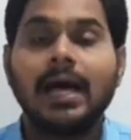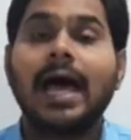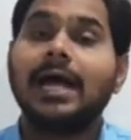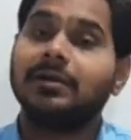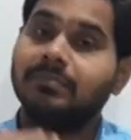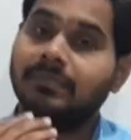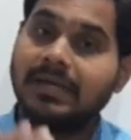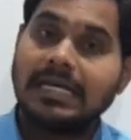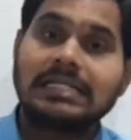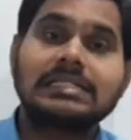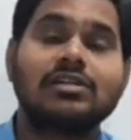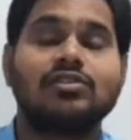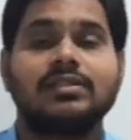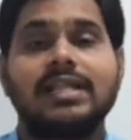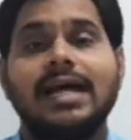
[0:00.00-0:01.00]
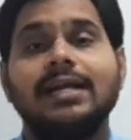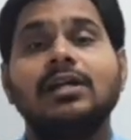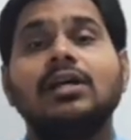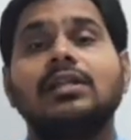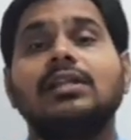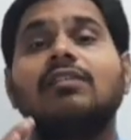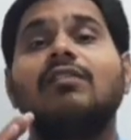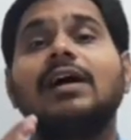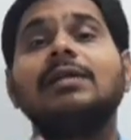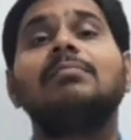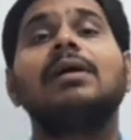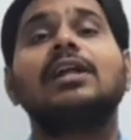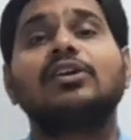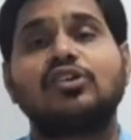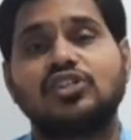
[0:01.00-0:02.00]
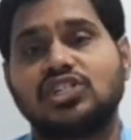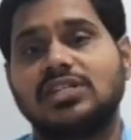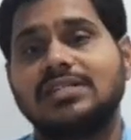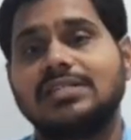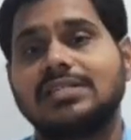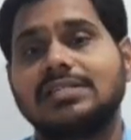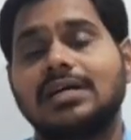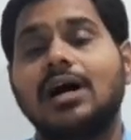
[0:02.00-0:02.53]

and based on that the 1 mark questions